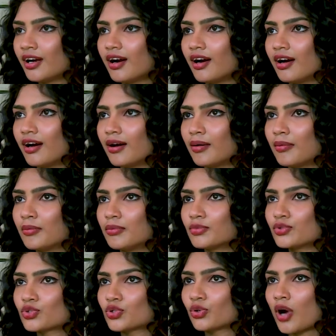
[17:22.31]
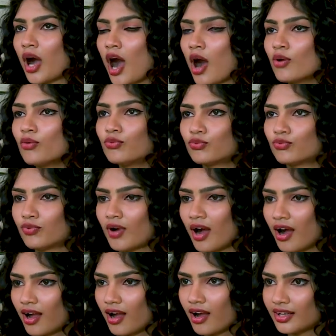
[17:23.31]
So how
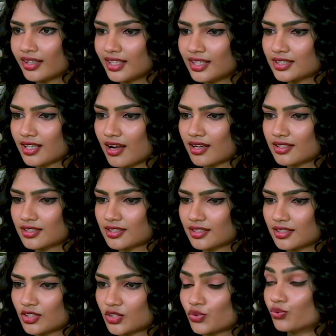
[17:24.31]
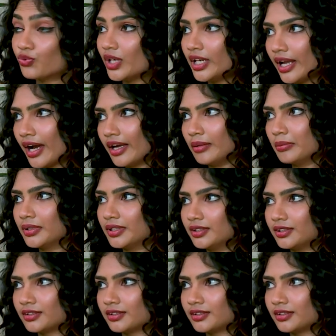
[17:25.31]
far are these answers reliable?